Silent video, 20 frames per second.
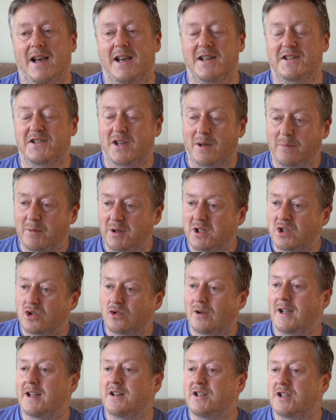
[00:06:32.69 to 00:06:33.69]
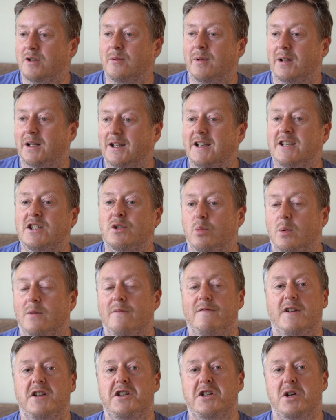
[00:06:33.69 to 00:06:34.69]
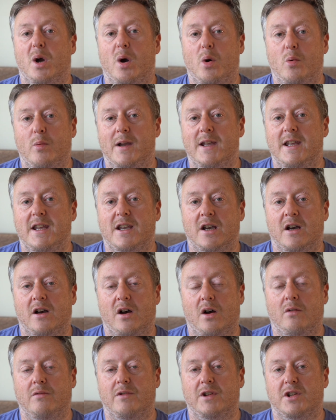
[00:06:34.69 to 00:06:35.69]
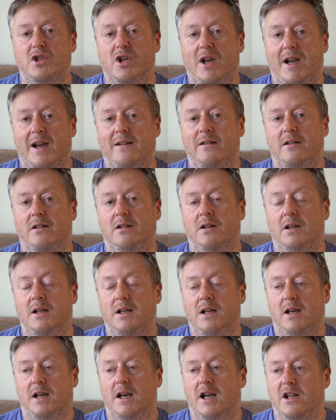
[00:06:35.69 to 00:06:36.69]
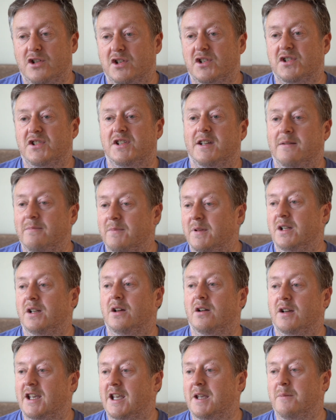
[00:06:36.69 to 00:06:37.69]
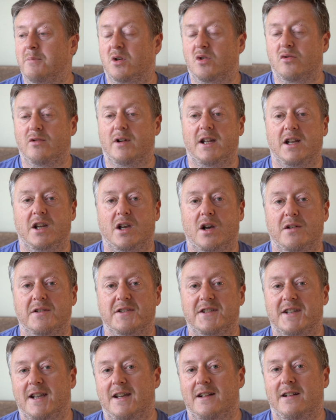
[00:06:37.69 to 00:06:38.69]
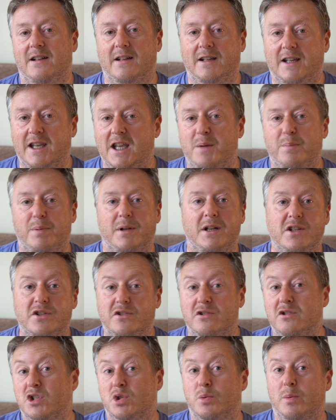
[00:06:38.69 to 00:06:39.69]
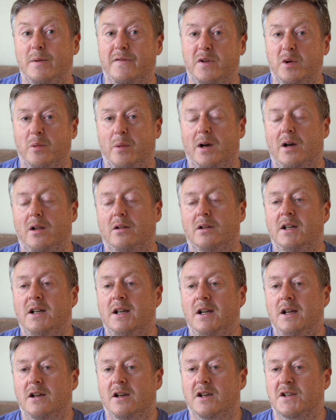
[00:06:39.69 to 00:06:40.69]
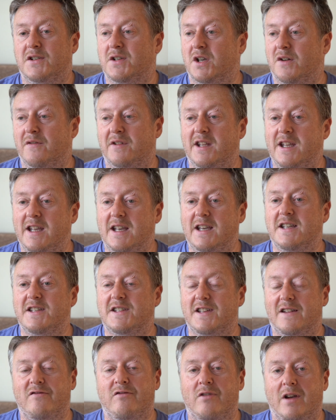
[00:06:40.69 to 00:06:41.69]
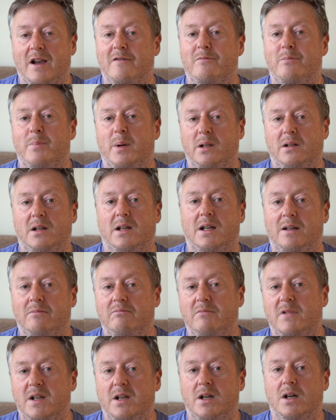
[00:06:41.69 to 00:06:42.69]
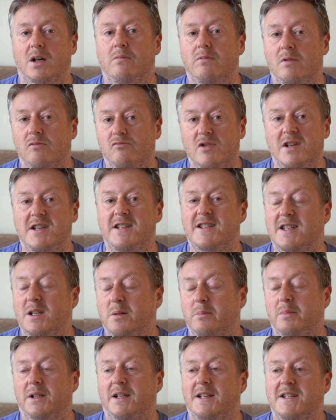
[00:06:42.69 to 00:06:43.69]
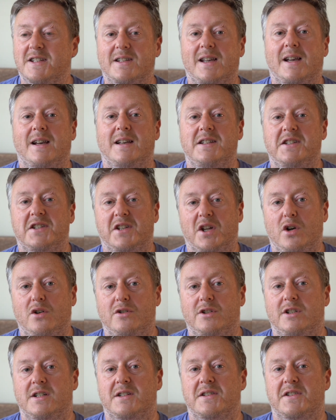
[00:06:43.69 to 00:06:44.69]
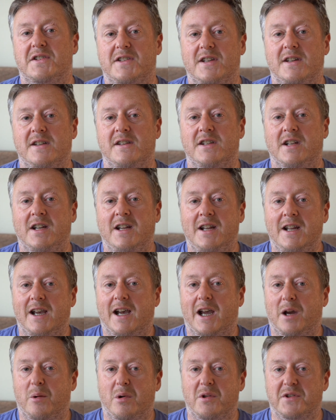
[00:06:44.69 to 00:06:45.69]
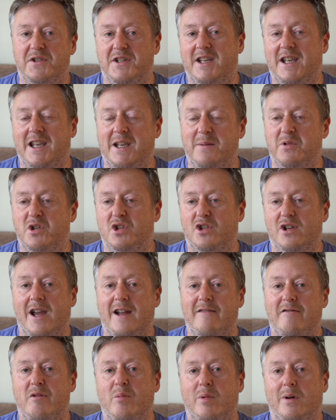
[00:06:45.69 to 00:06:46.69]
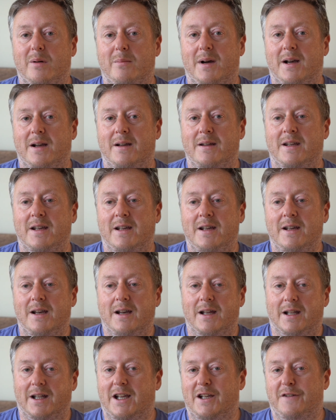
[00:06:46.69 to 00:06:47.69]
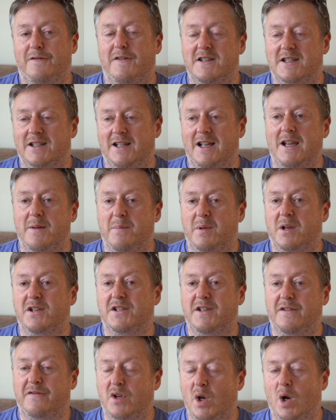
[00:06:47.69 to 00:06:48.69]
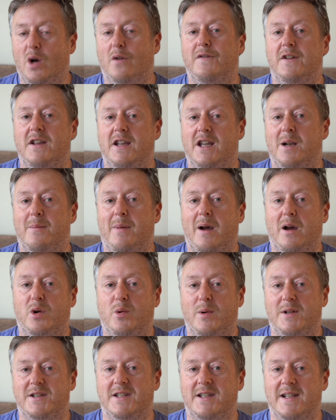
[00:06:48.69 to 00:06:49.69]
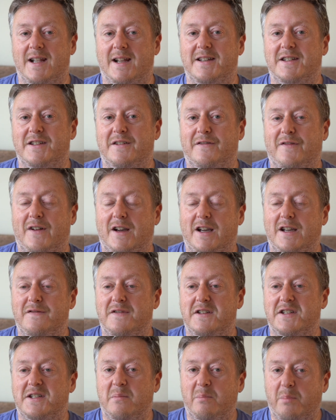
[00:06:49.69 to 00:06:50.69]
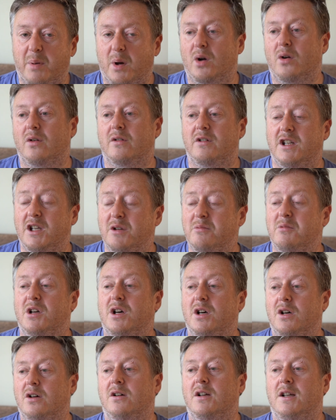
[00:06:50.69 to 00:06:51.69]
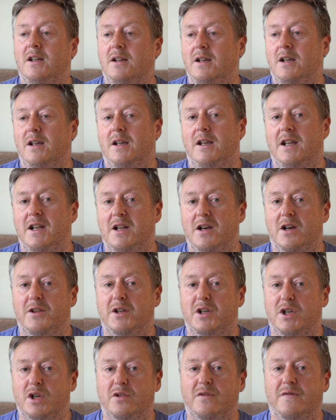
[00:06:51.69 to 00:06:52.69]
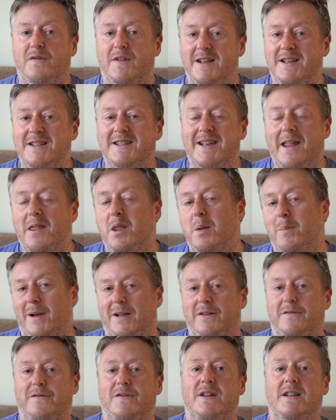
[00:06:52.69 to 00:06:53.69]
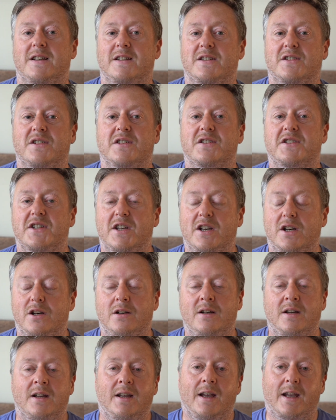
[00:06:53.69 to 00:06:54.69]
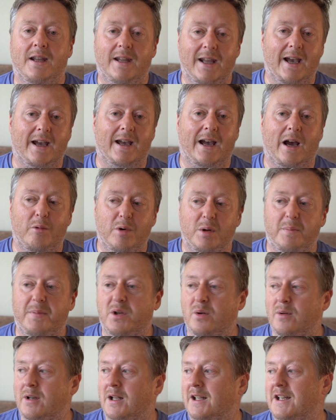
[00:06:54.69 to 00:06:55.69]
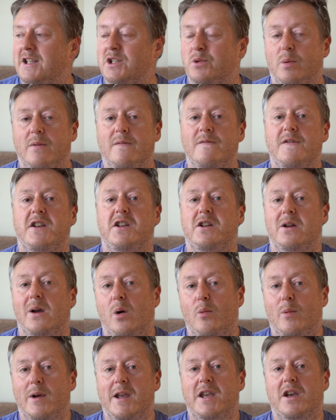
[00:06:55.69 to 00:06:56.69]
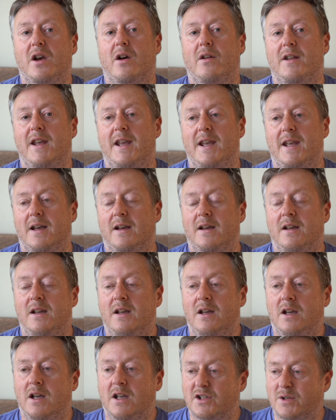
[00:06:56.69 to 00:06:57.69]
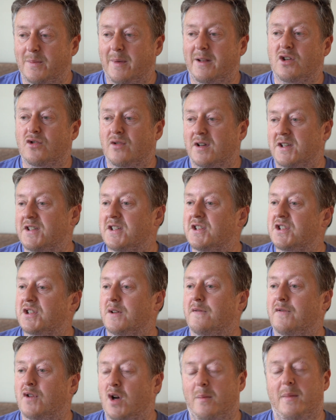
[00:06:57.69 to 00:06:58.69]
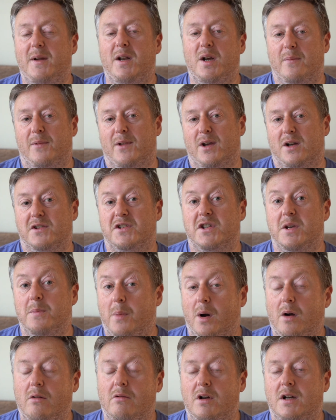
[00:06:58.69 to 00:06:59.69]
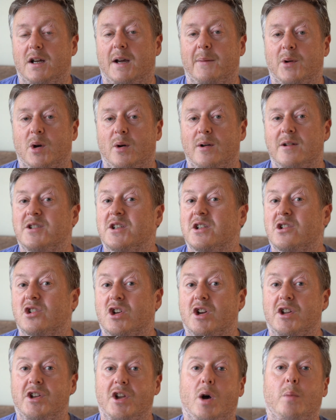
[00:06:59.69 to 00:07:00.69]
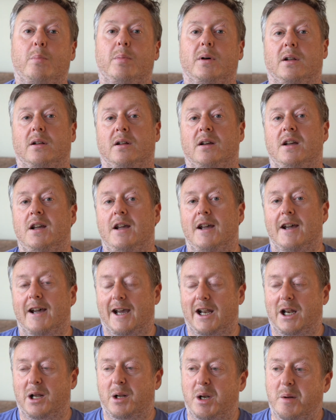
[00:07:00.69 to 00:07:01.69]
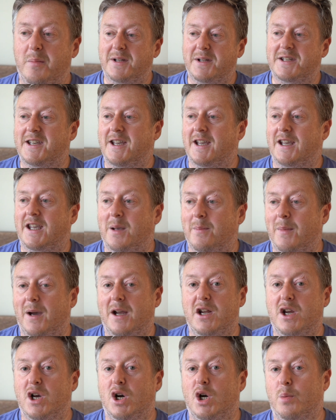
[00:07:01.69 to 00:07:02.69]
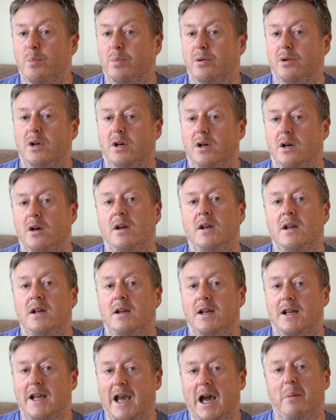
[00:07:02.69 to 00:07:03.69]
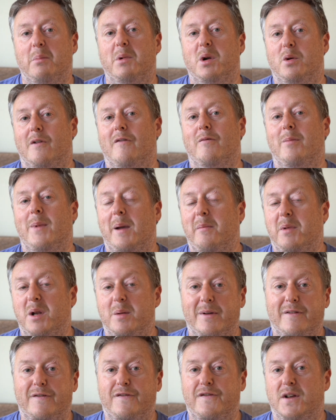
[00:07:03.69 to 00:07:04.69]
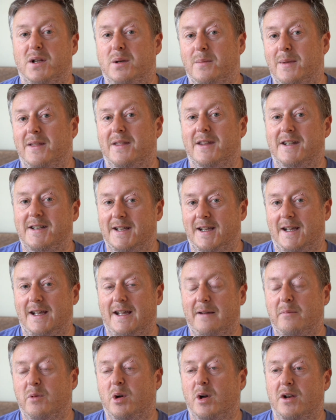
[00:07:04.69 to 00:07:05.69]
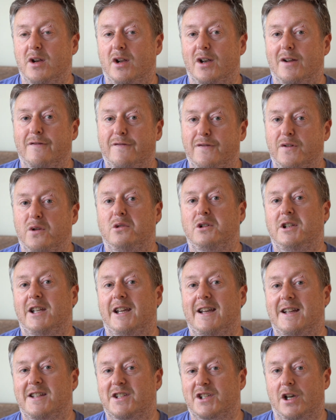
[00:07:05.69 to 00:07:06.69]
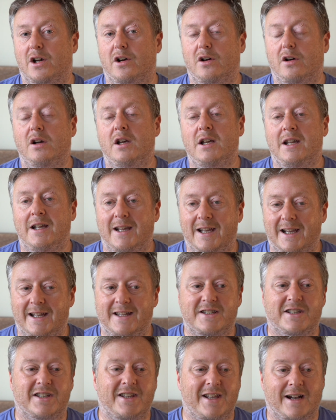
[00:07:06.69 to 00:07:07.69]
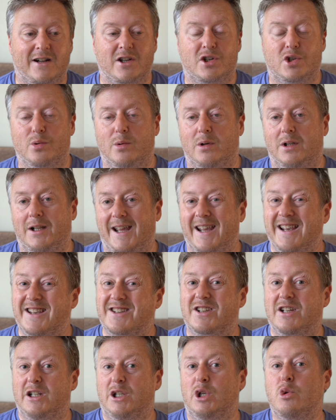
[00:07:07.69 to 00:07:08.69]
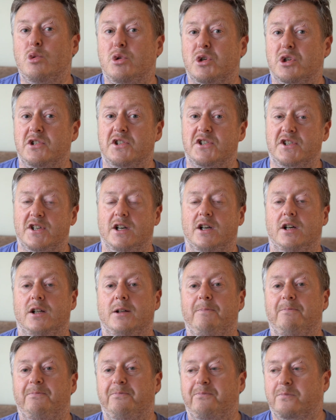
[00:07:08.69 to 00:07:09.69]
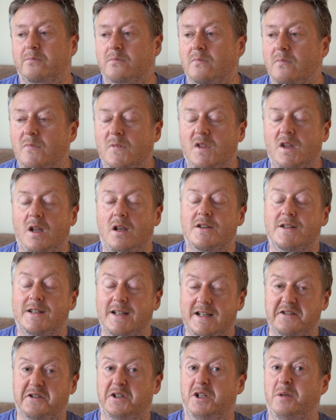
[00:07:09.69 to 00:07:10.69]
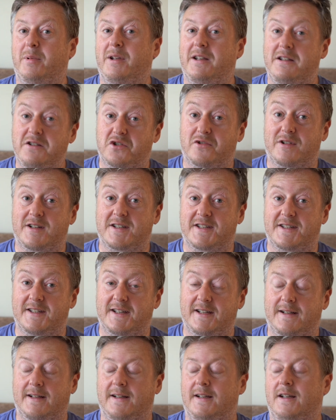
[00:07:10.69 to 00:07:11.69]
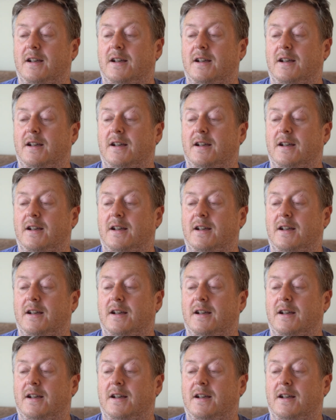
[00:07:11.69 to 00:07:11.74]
So I'm going to try and do at least 1 video a week on the channel, just to keep creating content and keeping in touch with you all, because over the years I've built a reasonably sized audience, and I want to keep sharing what my life is like, because if you're thinking about quitting the 9 to 5, it's important you know the good things and the bad things. So yeah, I will be doing at least 1 video a week on here. Some interesting stuff coming up though. Tomorrow I'm going to Chernobyl, and I'm going taking my GoPro camera with me. I'm going to be filming the day. I'm going on a full day tour into the actual exclusion zone. So that's going to be interesting.